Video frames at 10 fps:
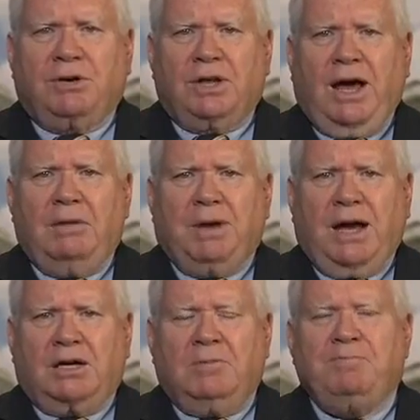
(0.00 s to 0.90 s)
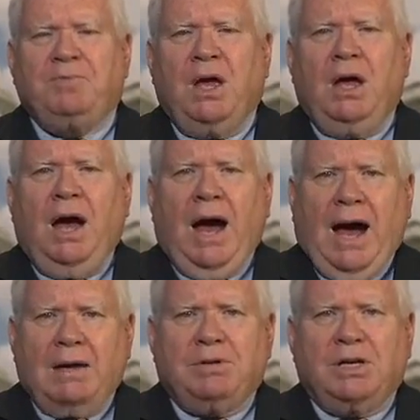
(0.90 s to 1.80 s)
that matter,
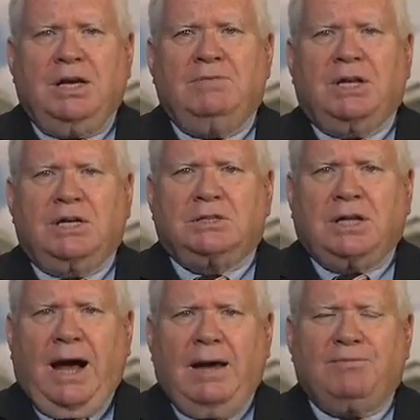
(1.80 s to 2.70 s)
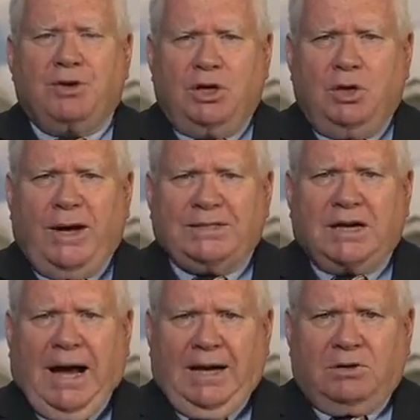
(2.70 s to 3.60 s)
I believe that it's time for the U.S.
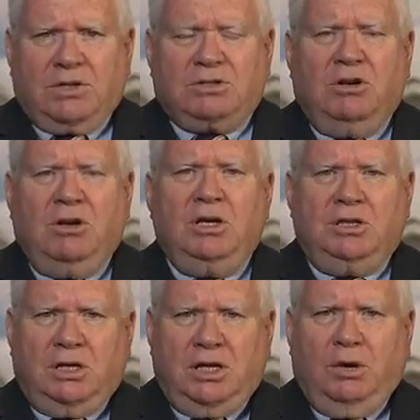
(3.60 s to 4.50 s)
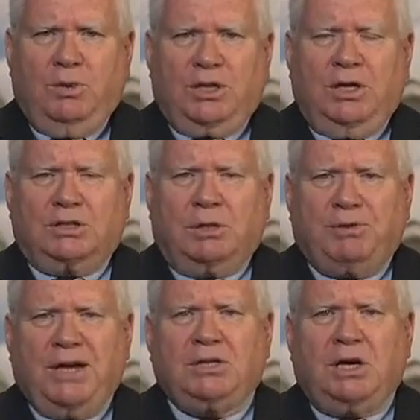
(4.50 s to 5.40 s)
Congress to deal with this. The
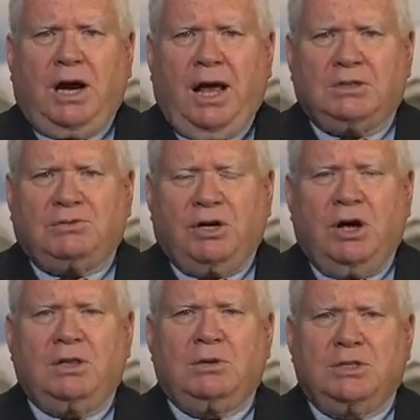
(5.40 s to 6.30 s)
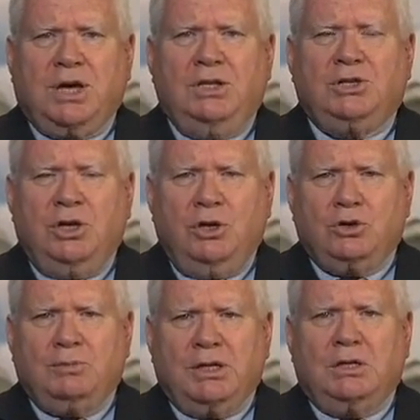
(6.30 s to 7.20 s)
President asked for an authorization to
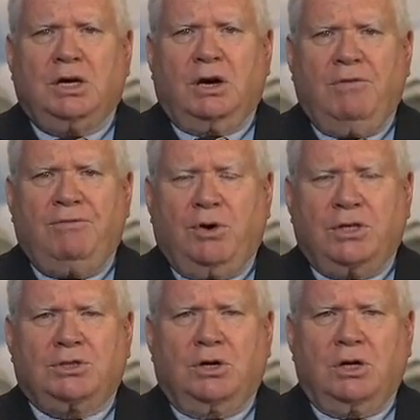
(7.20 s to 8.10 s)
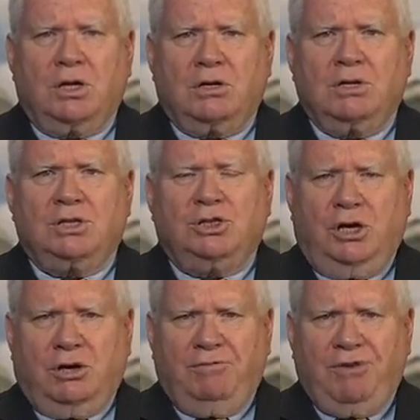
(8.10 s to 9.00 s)
use military force earlier this
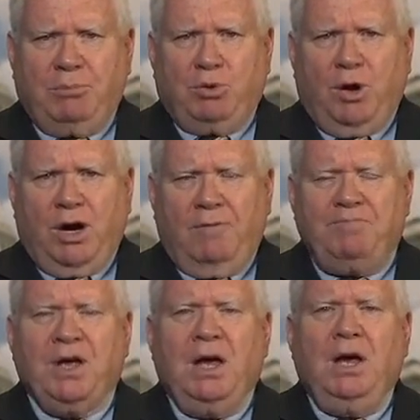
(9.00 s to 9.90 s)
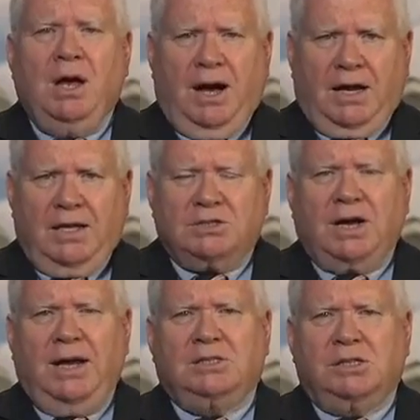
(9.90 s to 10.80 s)
year in February against
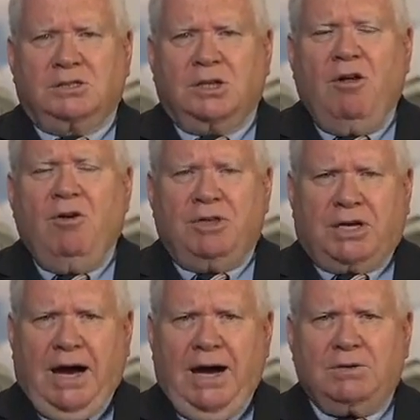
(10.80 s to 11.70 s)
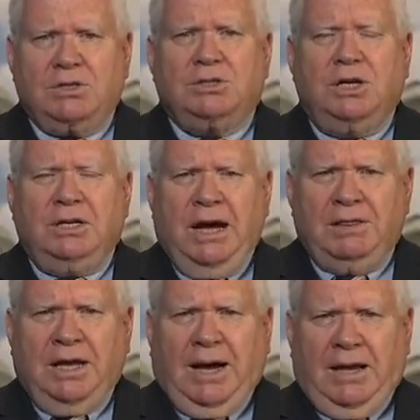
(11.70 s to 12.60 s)
ISIS. The Congress did
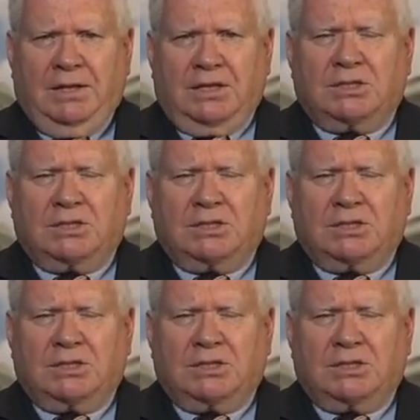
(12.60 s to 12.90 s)
nothing on this.